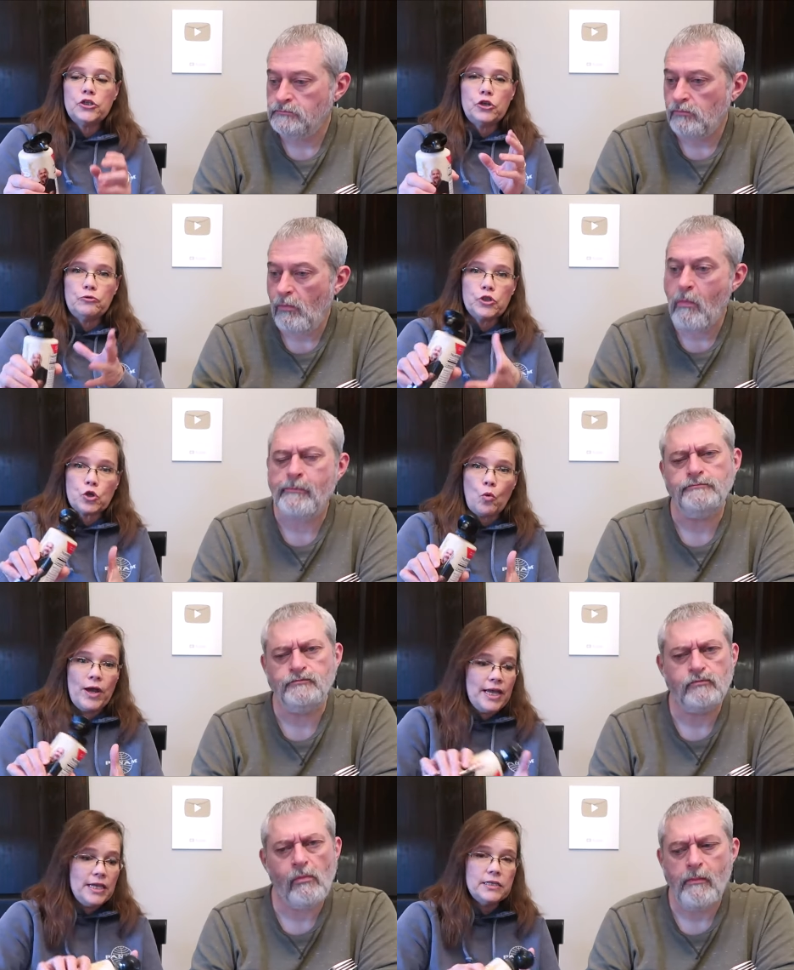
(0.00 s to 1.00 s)
Speaker 1: to
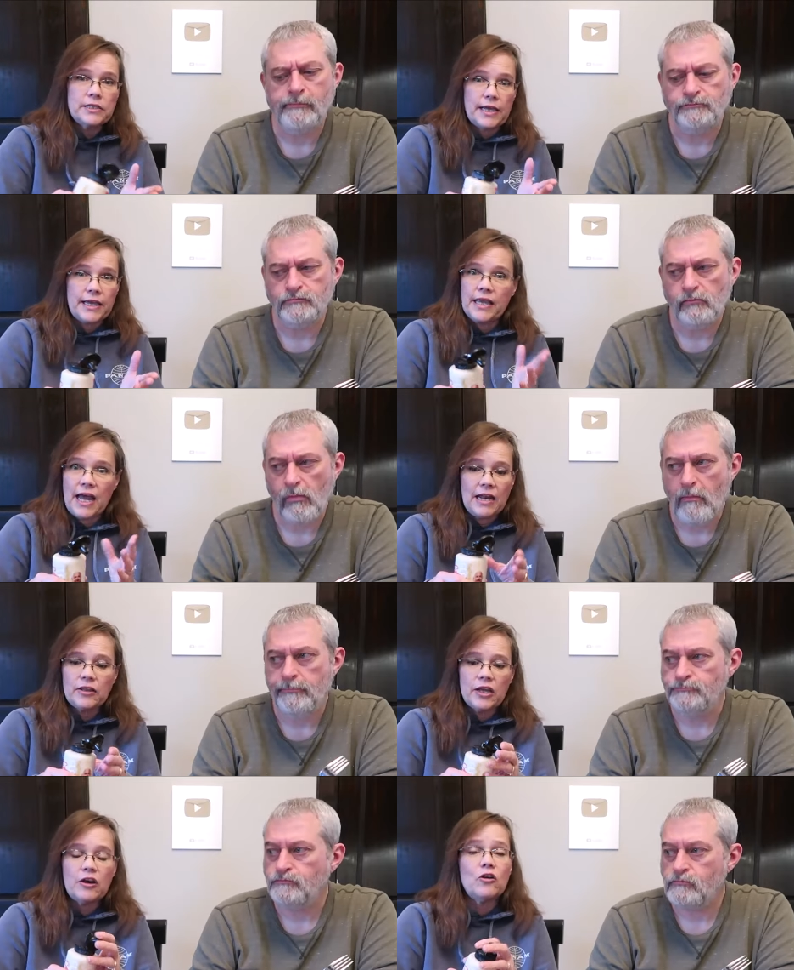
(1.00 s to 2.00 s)
squeeze and get out of
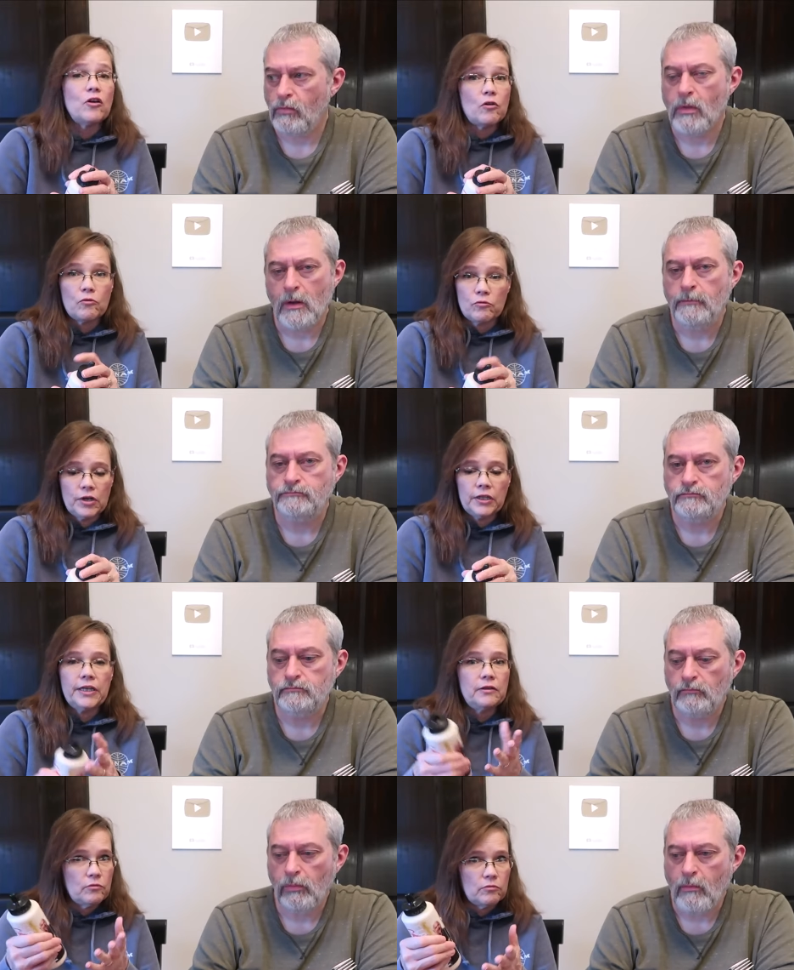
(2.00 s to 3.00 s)
there,
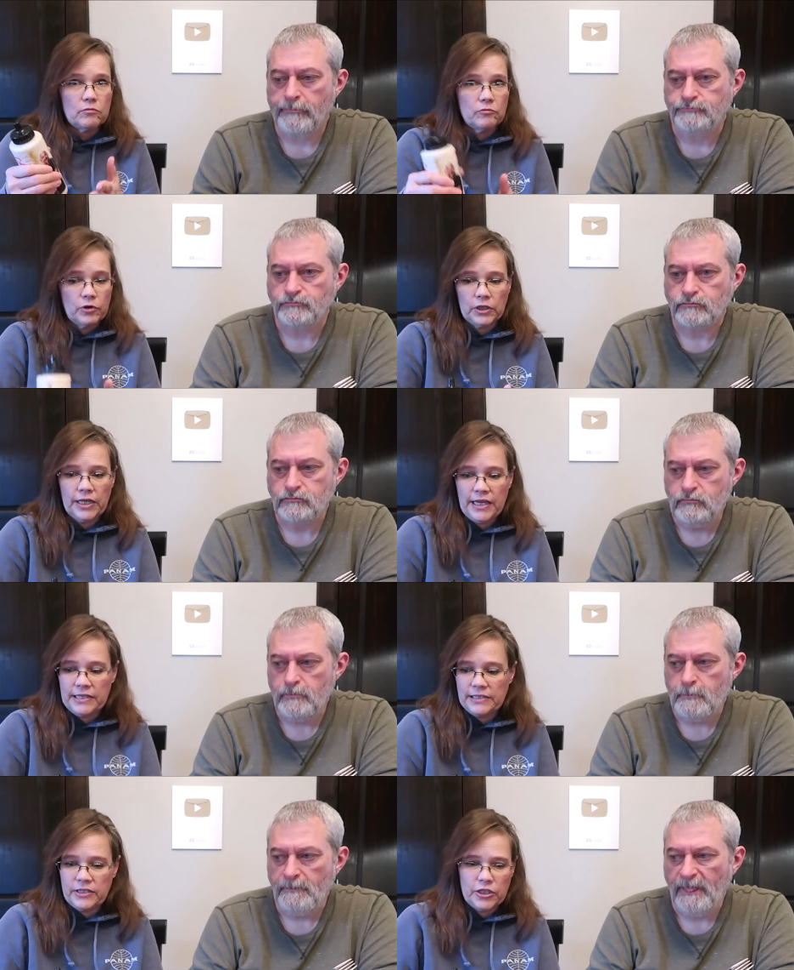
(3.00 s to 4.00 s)
really, really
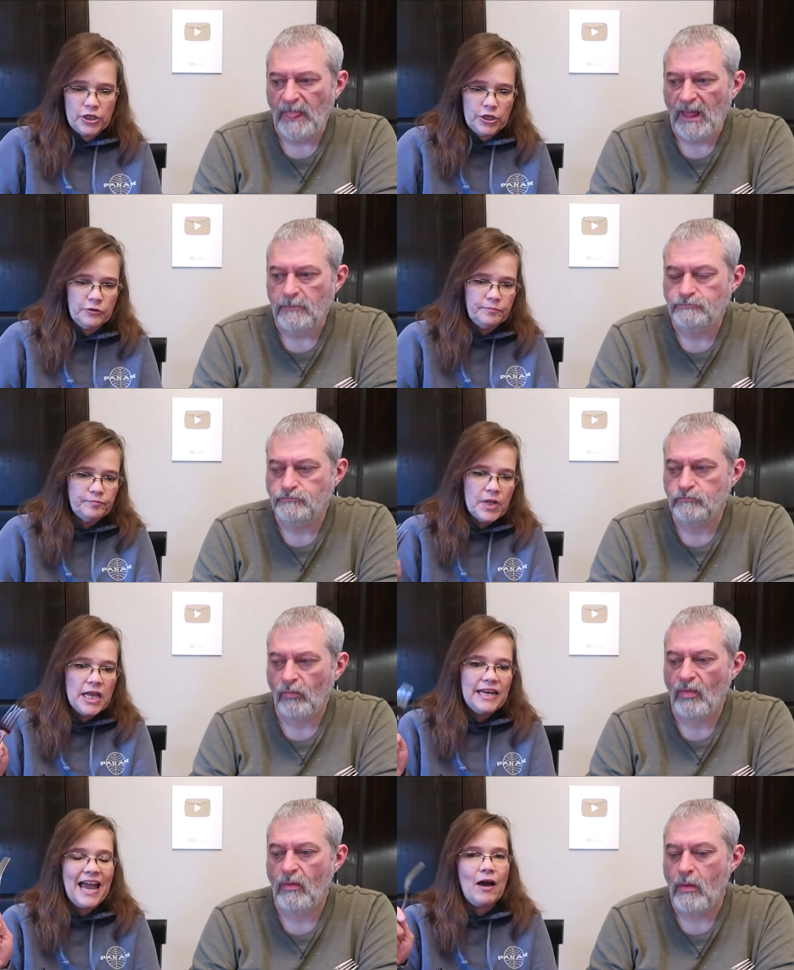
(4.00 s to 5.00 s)
easy to do.
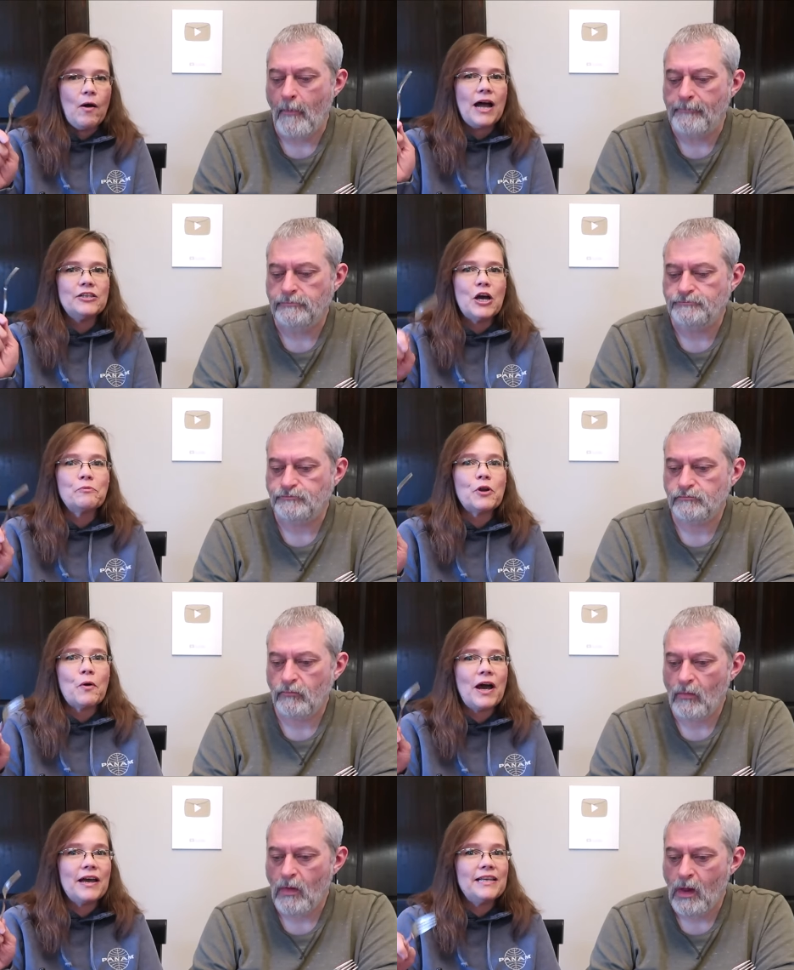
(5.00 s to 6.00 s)
Now, I don't know
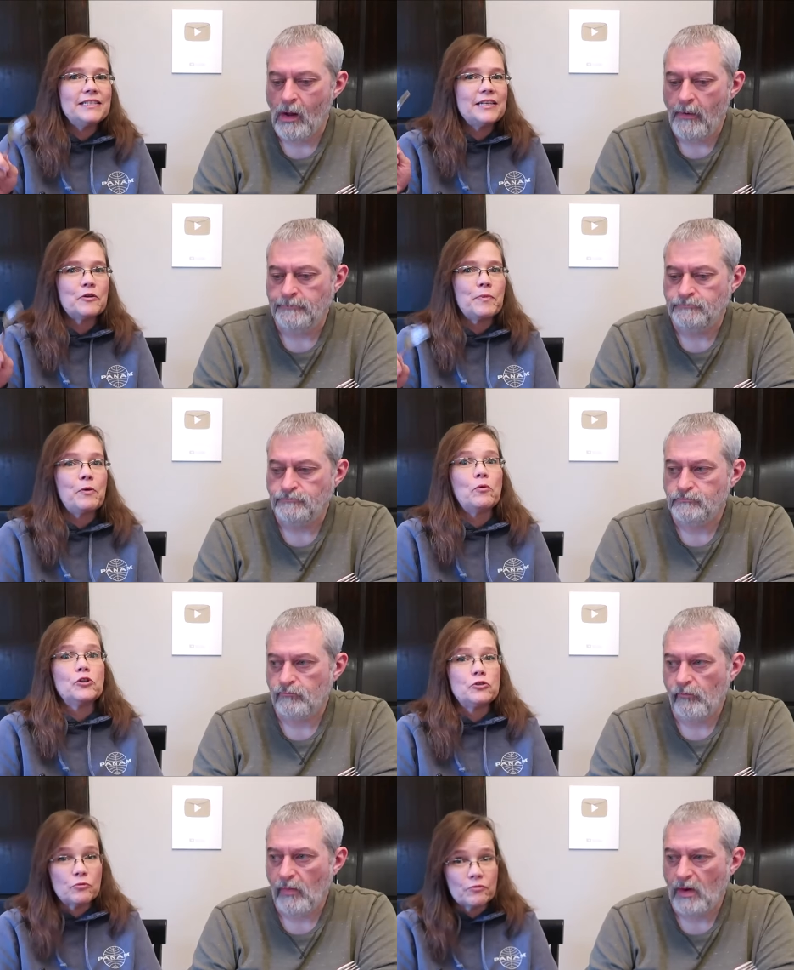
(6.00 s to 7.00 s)
how easy it'll be
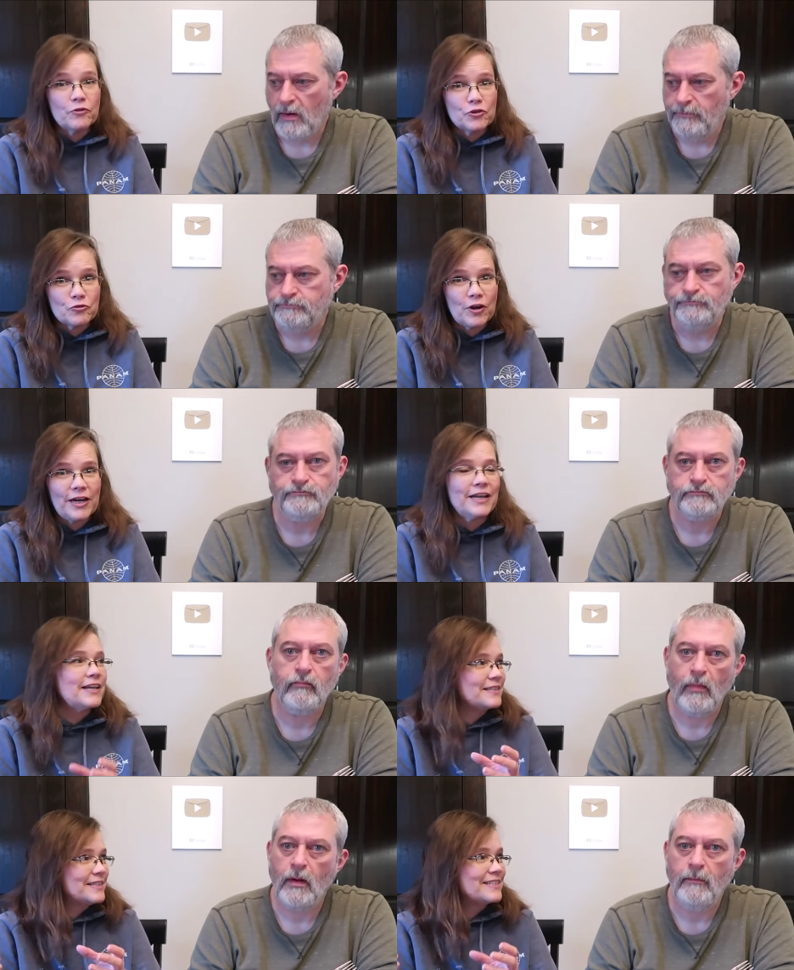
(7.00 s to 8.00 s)
once you refrigerate it
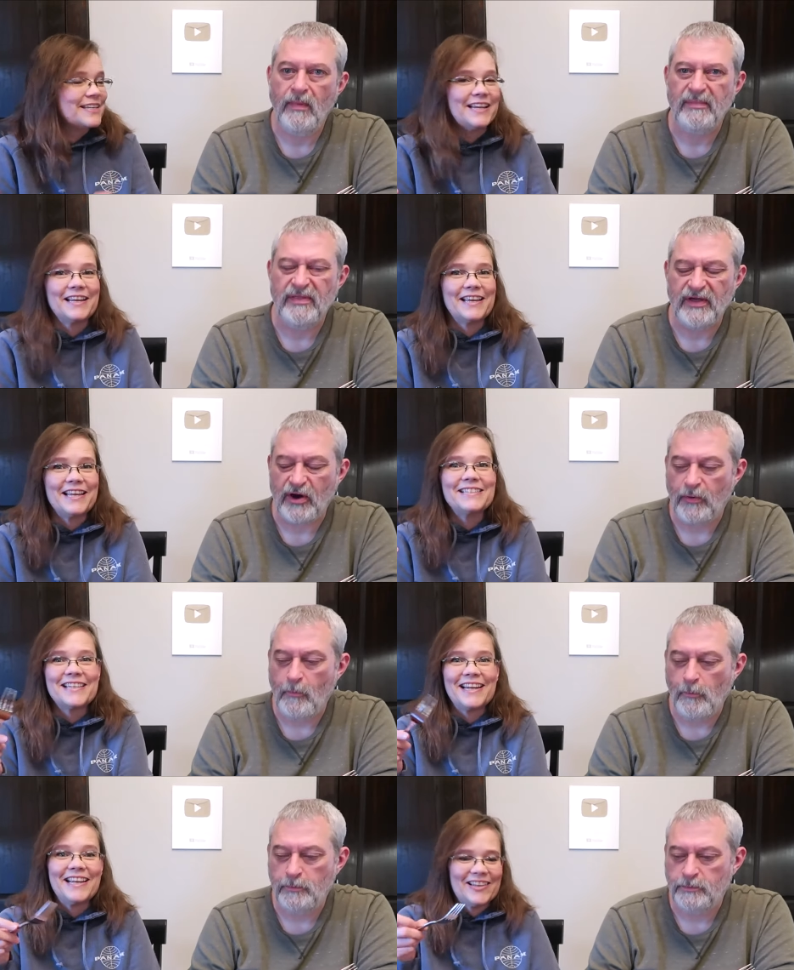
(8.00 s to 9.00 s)
because it's gonna it's
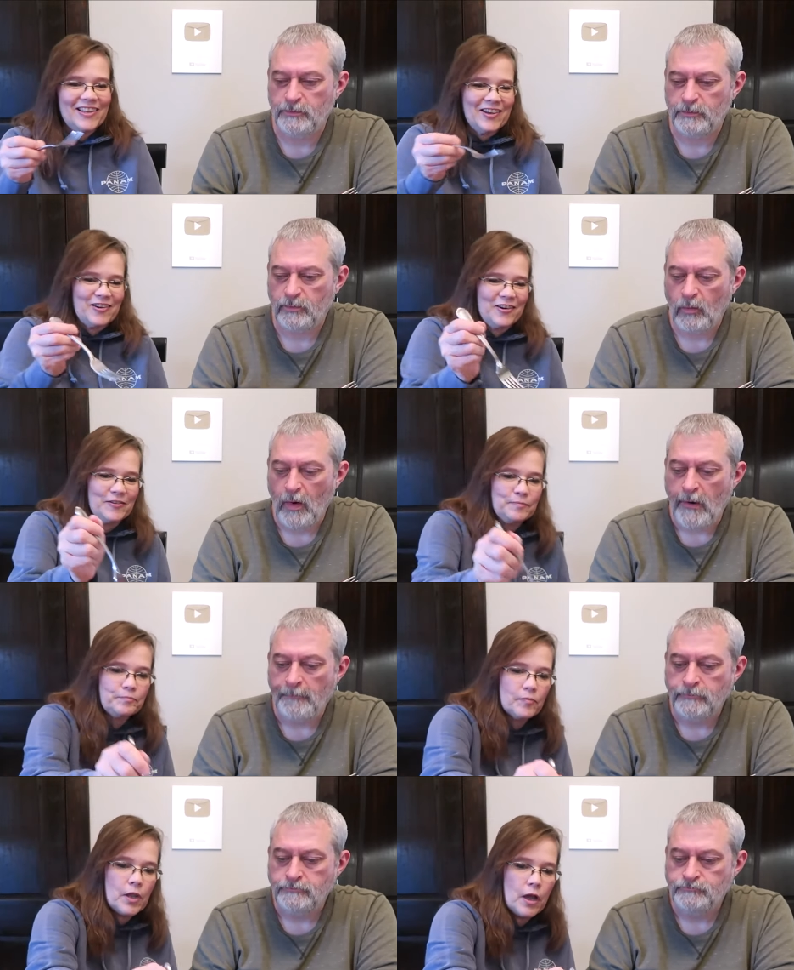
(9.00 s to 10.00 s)
gonna get thicker.
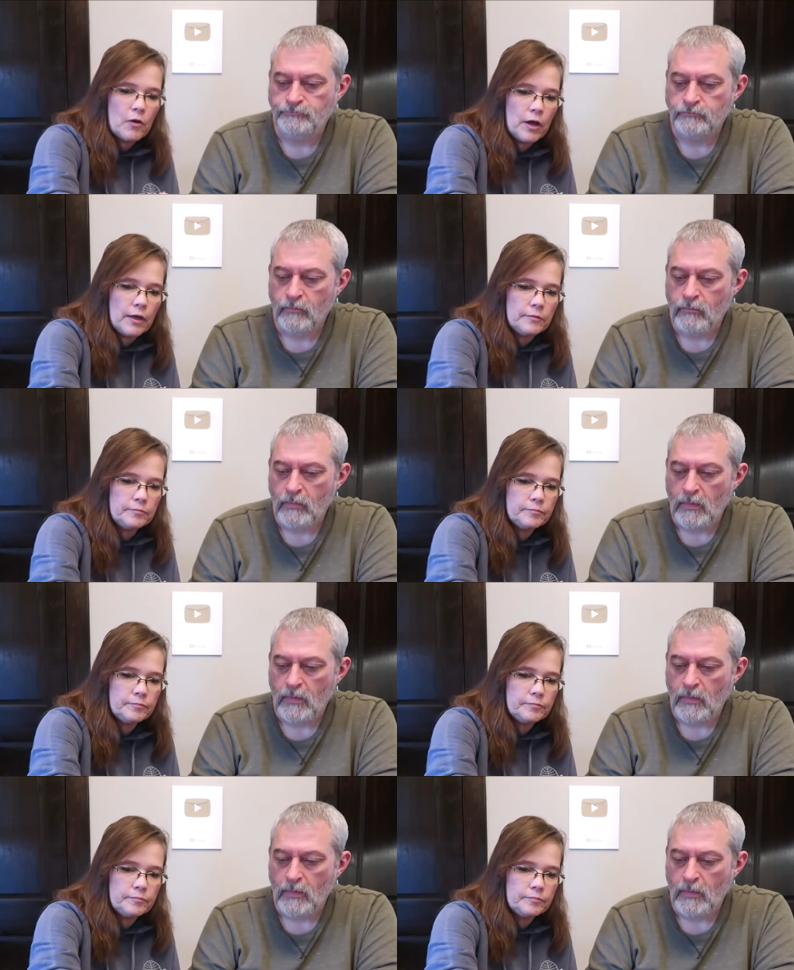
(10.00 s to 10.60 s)
Okay.